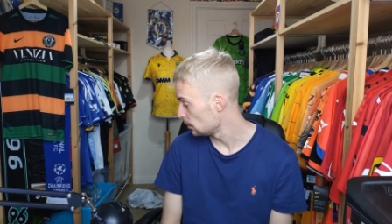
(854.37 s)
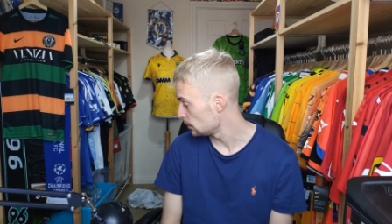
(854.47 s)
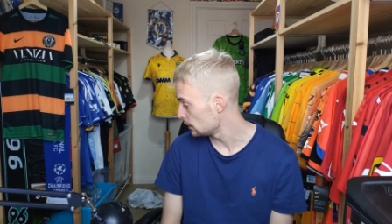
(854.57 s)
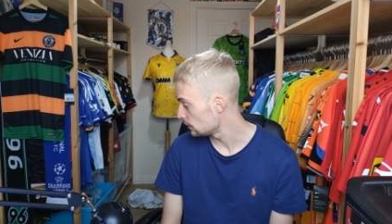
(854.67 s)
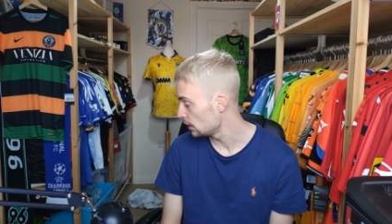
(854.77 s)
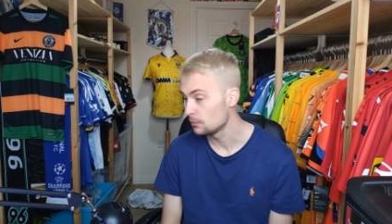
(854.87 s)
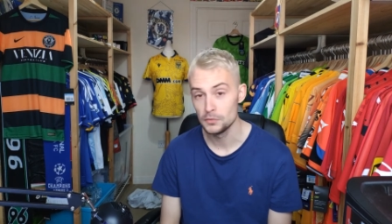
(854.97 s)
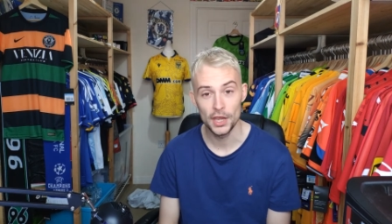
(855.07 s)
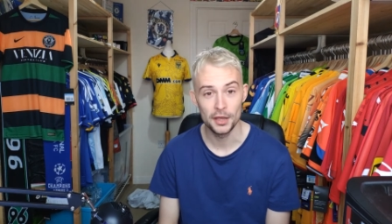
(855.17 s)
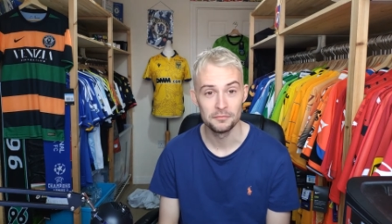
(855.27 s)
But
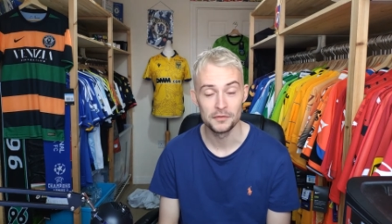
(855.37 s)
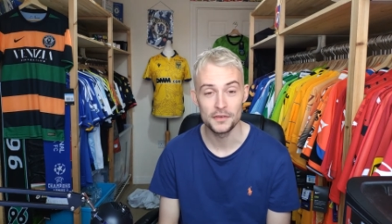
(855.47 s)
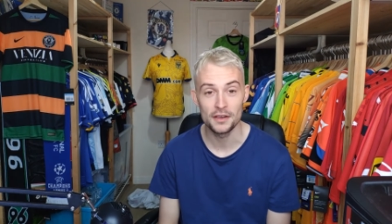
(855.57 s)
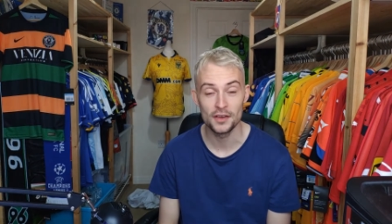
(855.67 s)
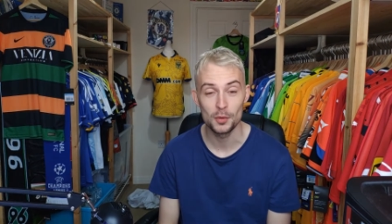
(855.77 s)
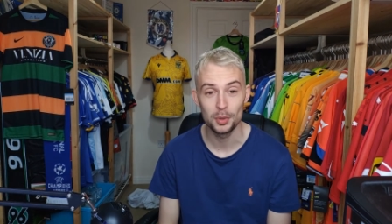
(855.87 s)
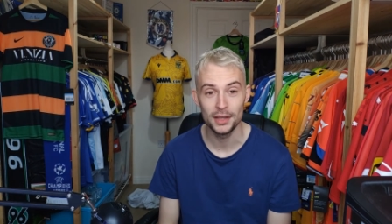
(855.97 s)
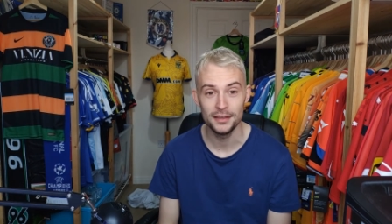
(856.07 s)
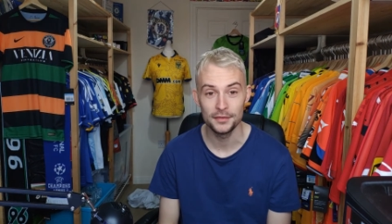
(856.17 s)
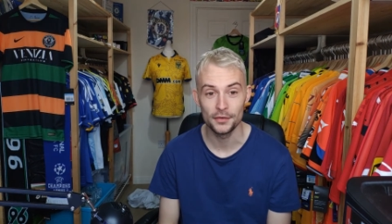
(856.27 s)
yeah, very, very
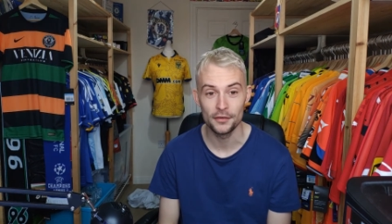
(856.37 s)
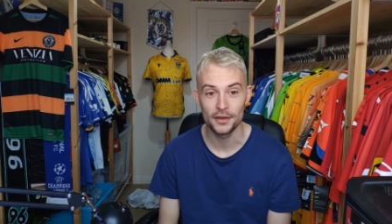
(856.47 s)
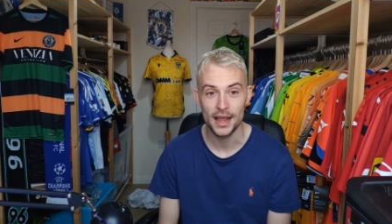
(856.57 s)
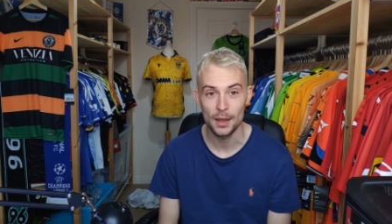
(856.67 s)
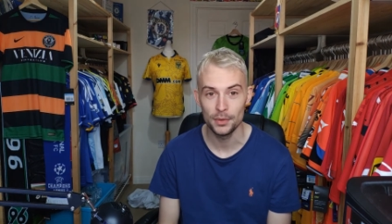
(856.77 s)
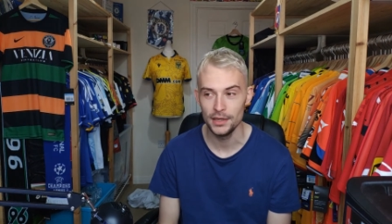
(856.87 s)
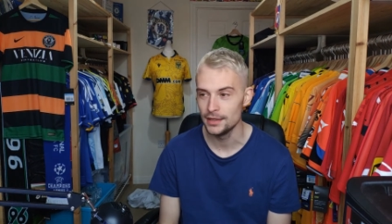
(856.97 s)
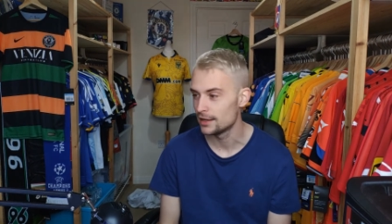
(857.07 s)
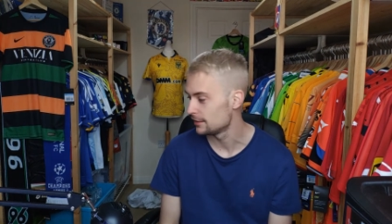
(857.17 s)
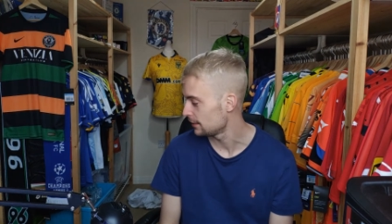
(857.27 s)
pleased, very, very happy.
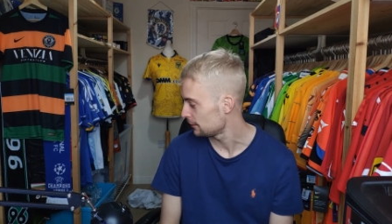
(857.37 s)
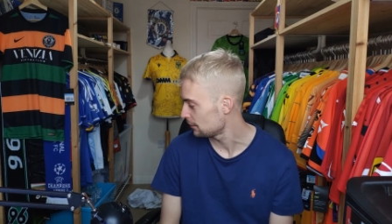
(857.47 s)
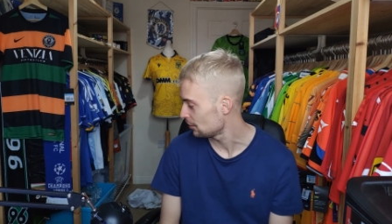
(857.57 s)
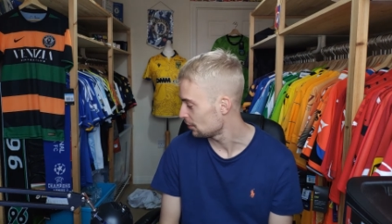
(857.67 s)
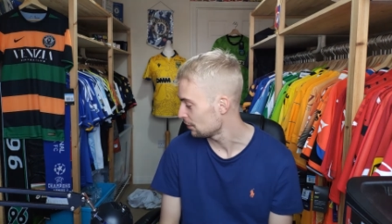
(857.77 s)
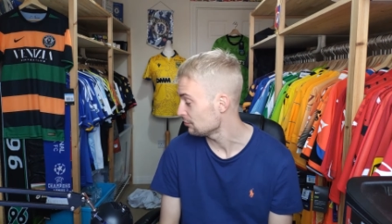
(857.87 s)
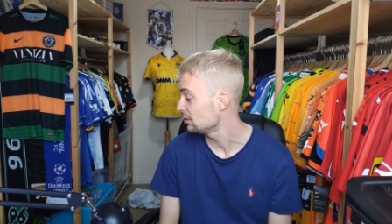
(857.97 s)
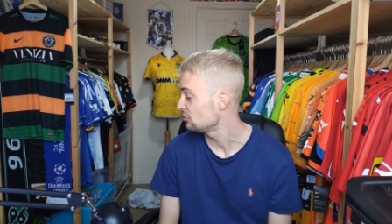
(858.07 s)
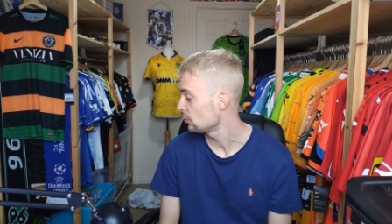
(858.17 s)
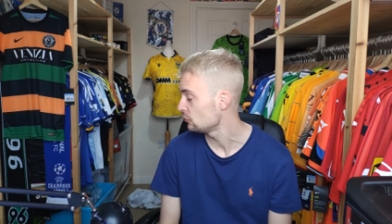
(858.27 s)
And that's the three
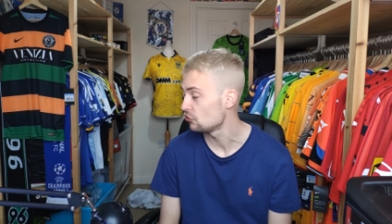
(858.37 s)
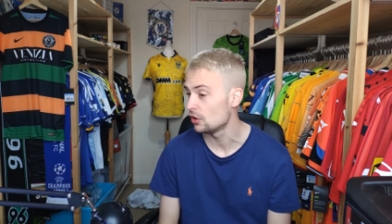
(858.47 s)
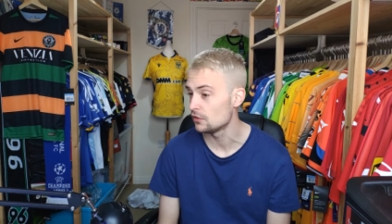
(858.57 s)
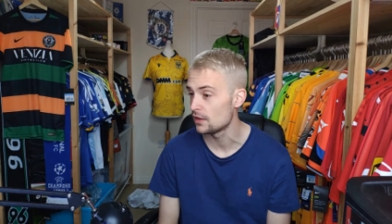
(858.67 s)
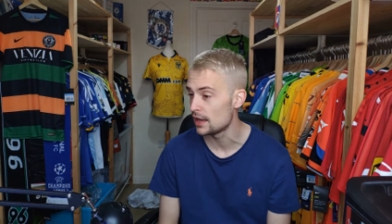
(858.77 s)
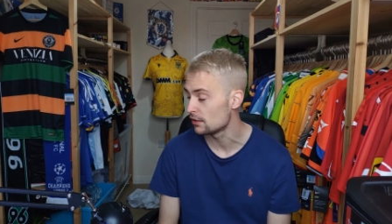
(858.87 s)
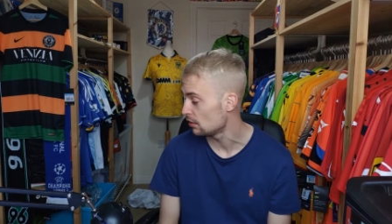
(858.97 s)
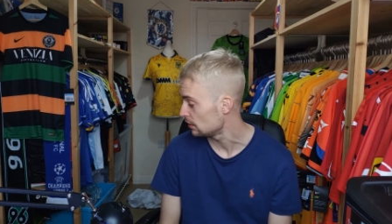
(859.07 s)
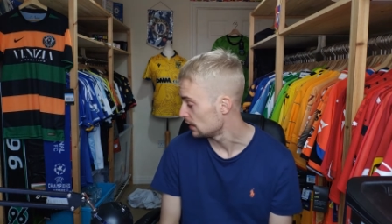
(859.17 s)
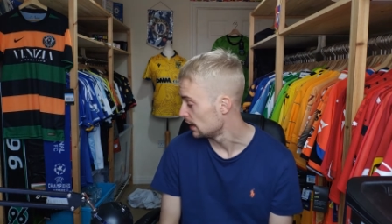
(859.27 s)
Chelsea shirts that I
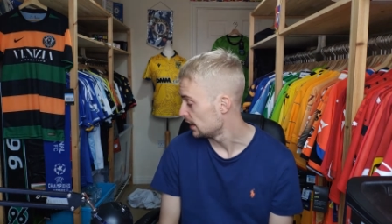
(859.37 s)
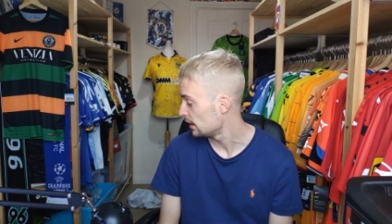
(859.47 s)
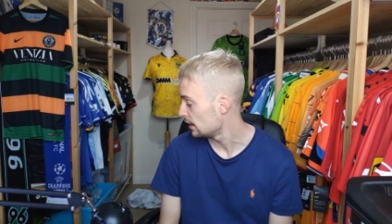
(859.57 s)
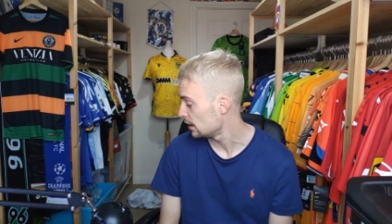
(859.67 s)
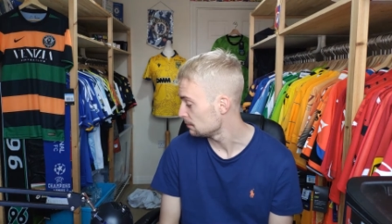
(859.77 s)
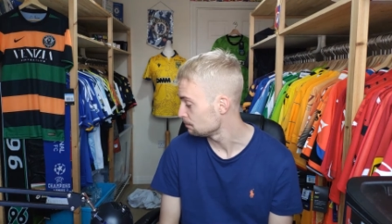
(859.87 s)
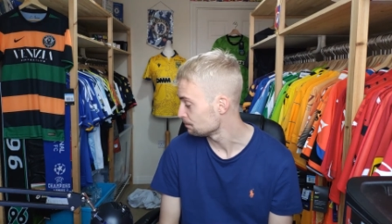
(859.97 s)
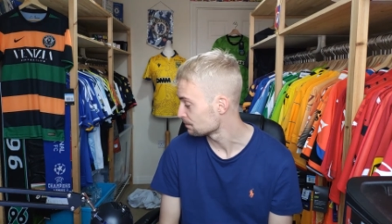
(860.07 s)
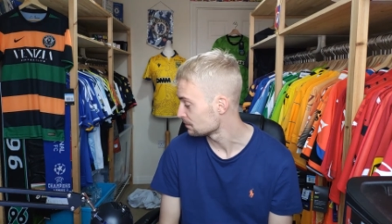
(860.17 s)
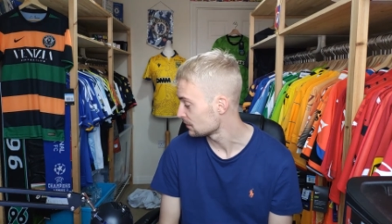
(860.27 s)
got
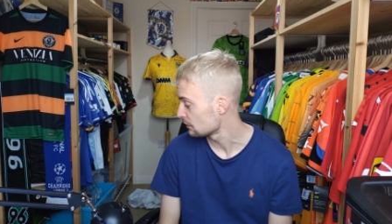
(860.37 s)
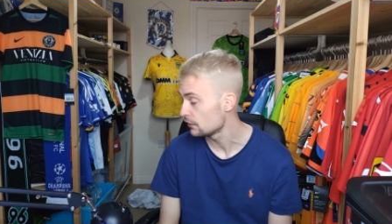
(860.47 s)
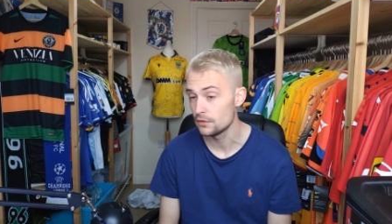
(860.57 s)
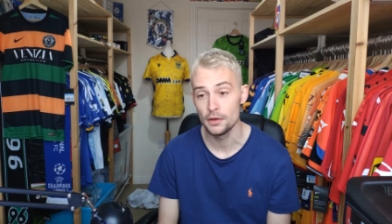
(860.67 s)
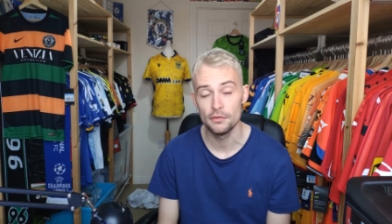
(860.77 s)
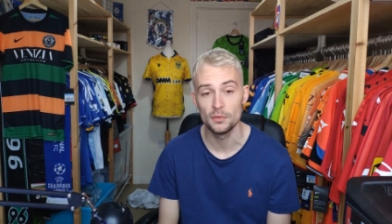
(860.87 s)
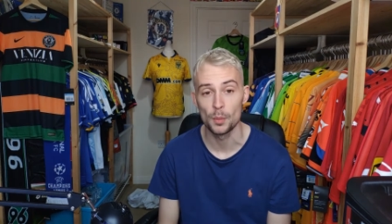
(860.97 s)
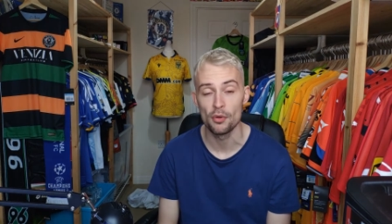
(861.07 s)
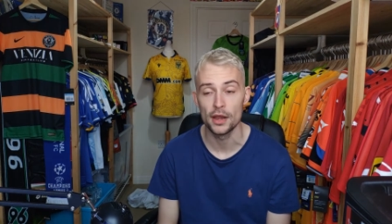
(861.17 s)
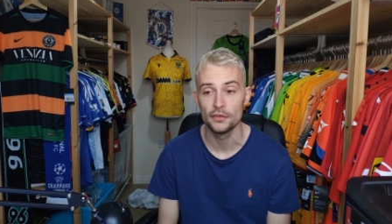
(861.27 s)
for a very reasonable
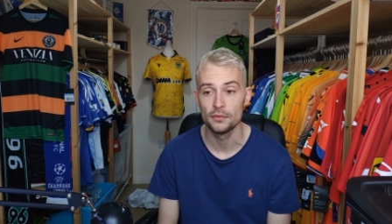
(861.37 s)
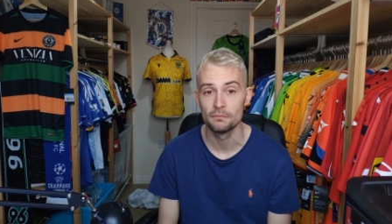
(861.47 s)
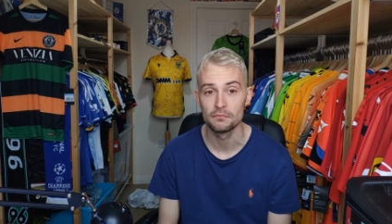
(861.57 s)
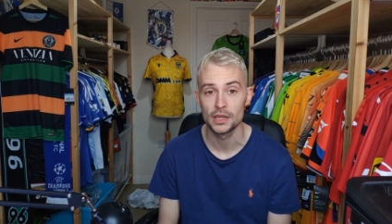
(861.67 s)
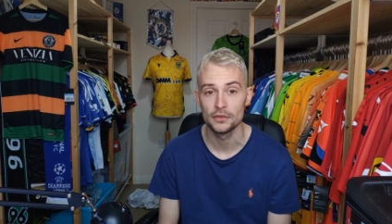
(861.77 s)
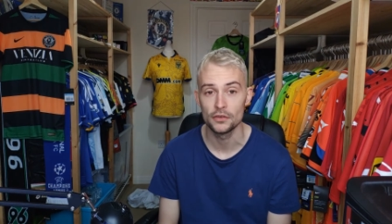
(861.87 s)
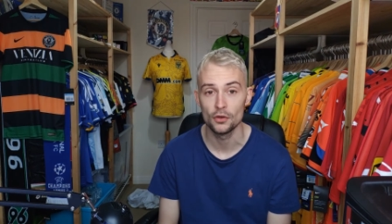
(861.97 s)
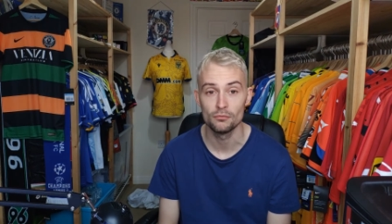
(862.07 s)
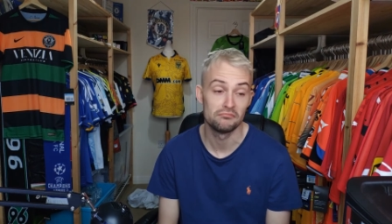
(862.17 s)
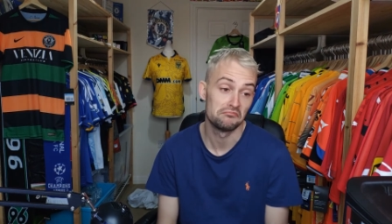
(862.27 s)
price.
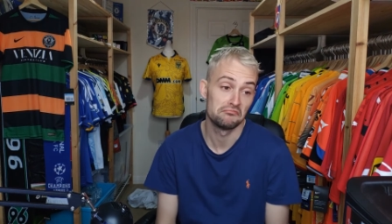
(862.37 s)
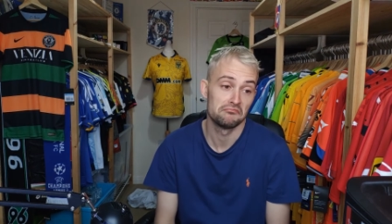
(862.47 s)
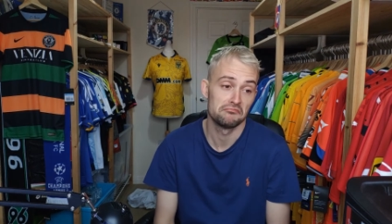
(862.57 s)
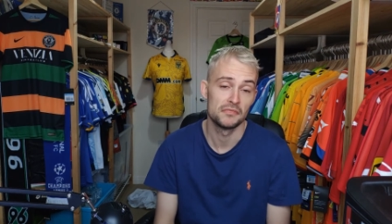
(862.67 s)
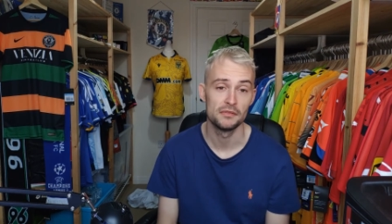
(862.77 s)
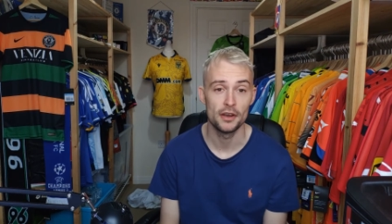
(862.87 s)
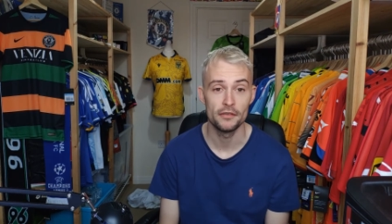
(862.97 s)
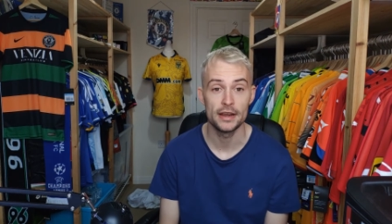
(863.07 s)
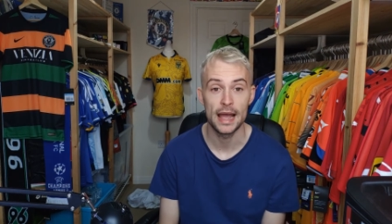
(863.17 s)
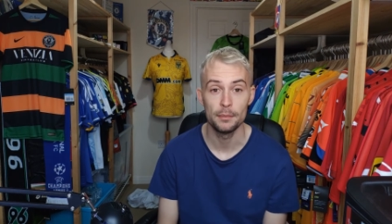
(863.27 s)
So very,
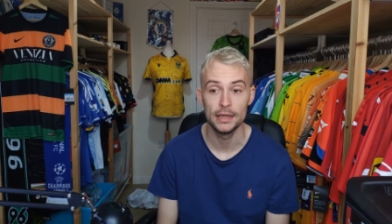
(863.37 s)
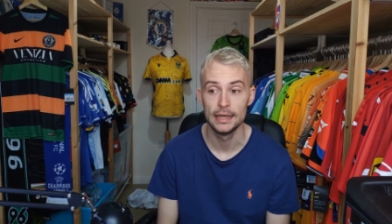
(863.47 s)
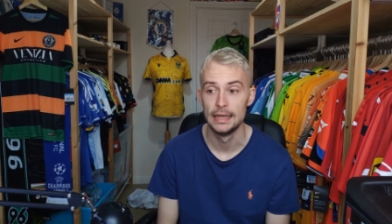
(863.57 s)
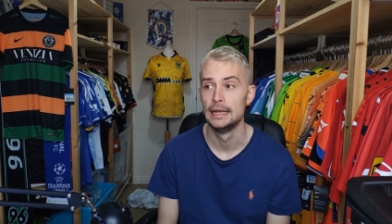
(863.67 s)
very happy.